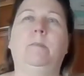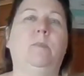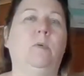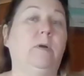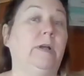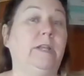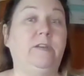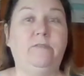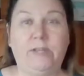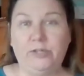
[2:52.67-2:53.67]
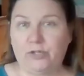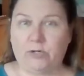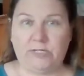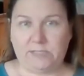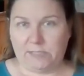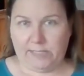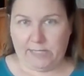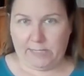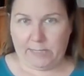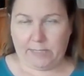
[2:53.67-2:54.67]
more an adventurous
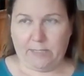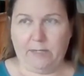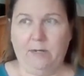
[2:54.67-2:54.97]
length.